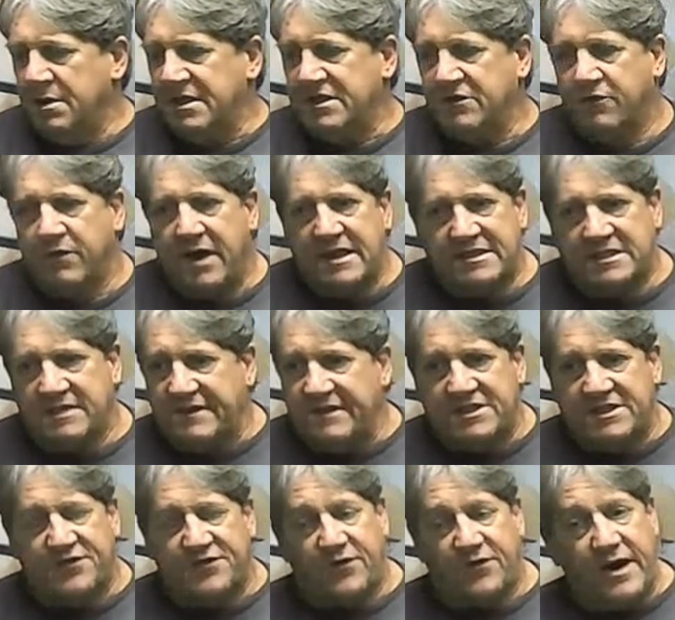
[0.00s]
the rest of
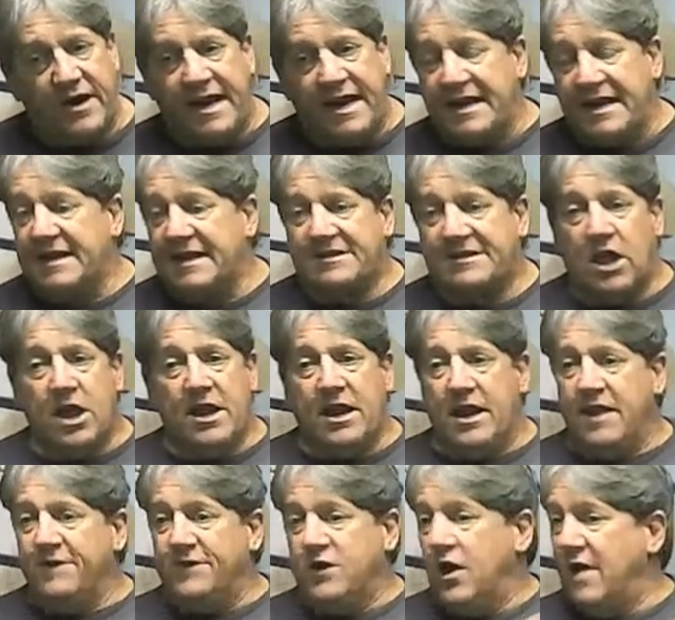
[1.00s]
it's free, and it's
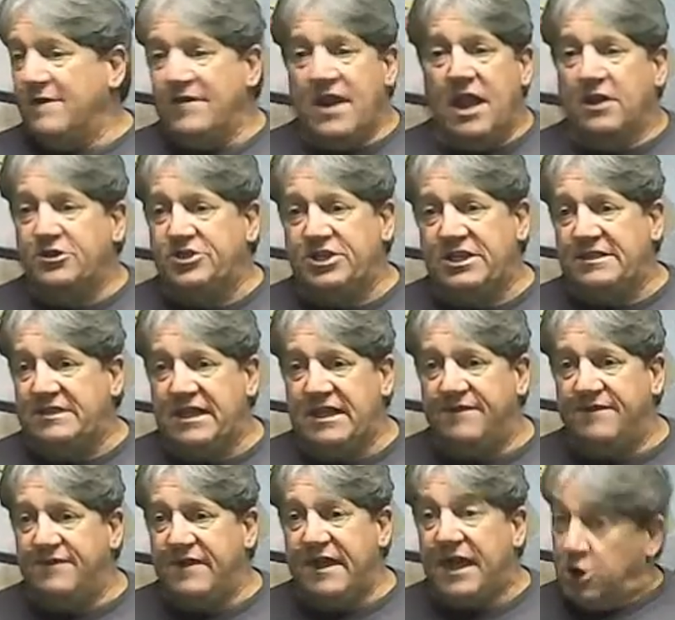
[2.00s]
if you have an LG
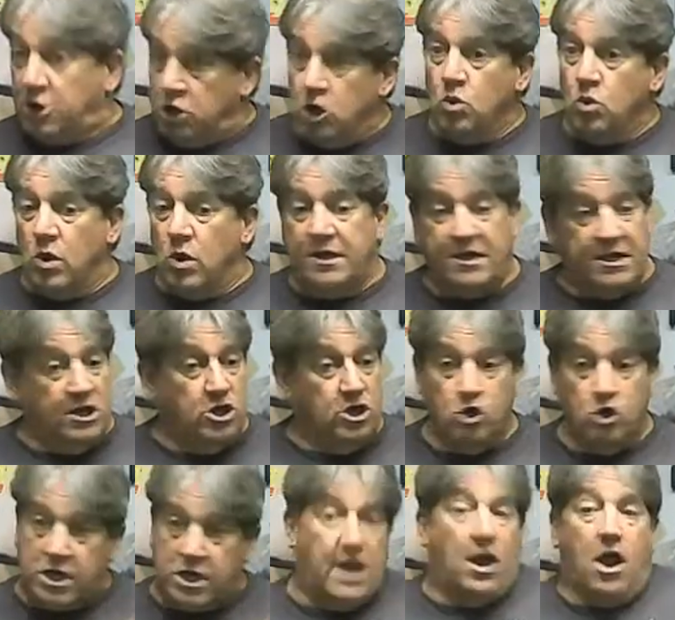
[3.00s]
TV, a new one, you
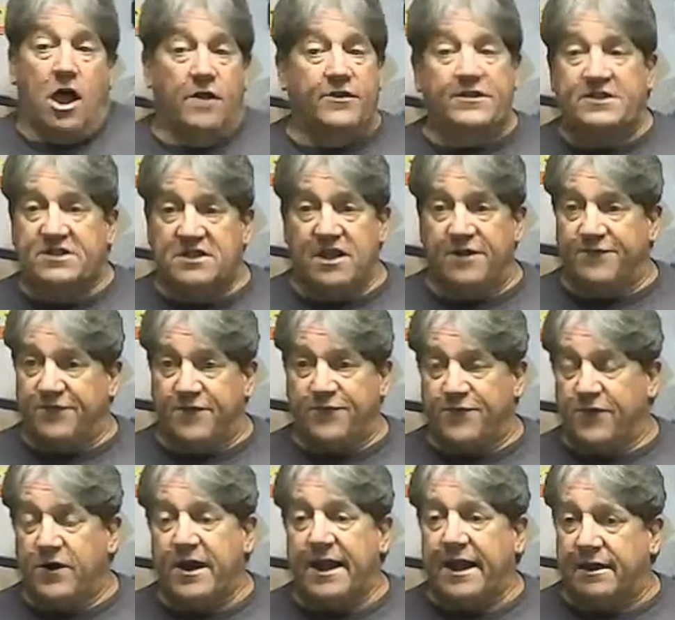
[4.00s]
get all this stuff for
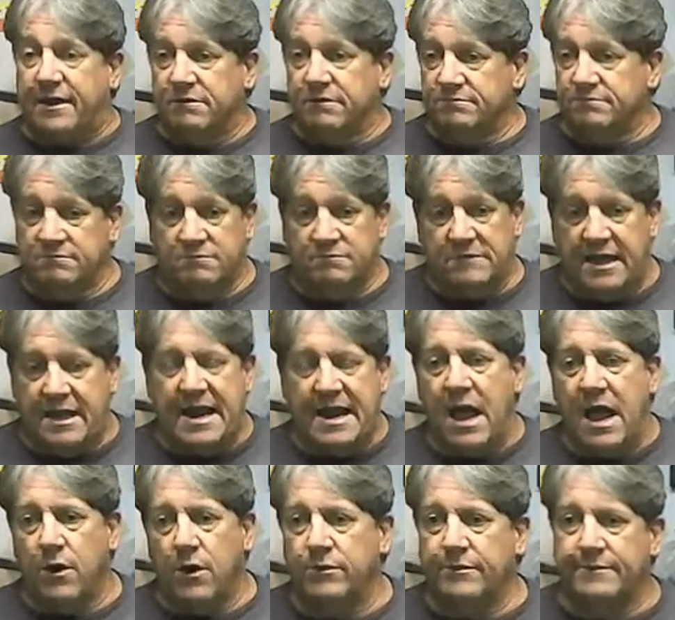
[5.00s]
free.
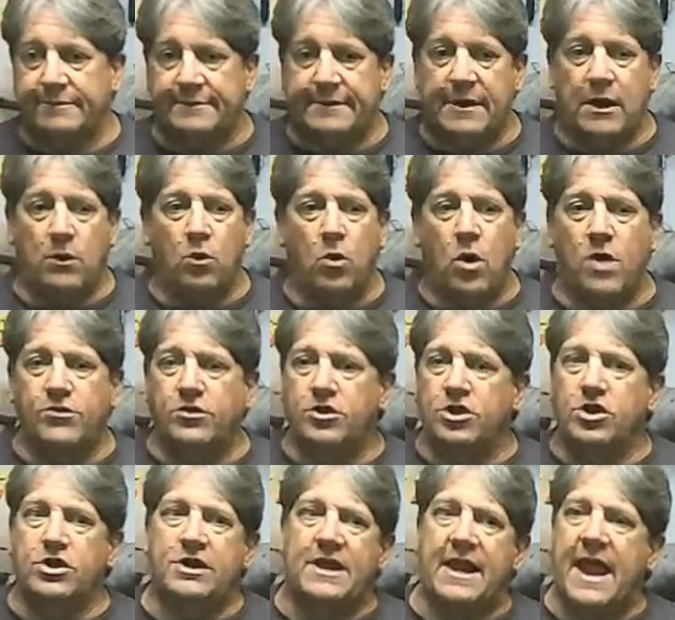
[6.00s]
Now, whether
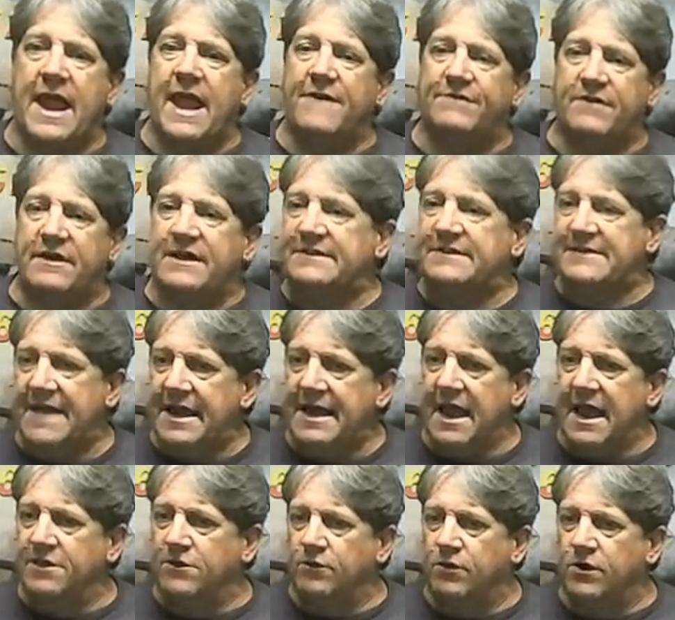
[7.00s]
you need to have an antenna
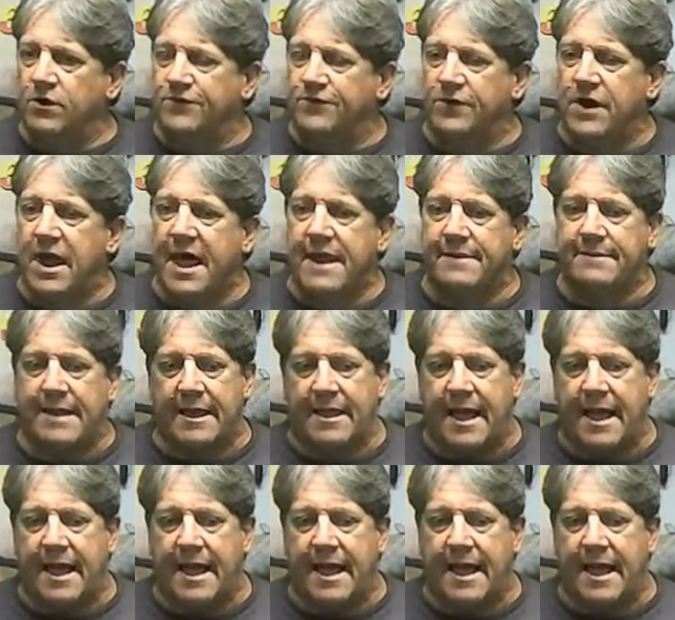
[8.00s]
on the roof or not,